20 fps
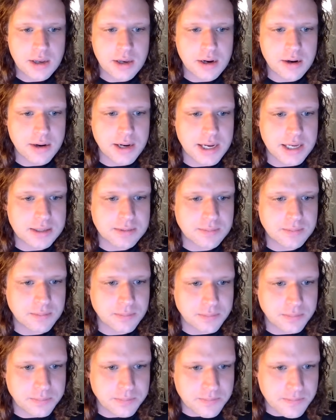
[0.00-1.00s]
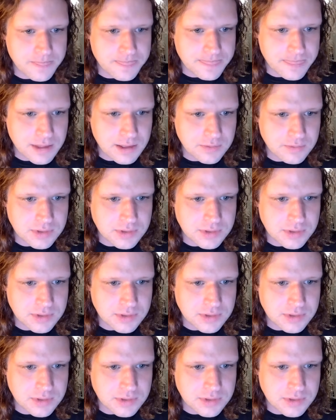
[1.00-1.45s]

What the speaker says: All right, there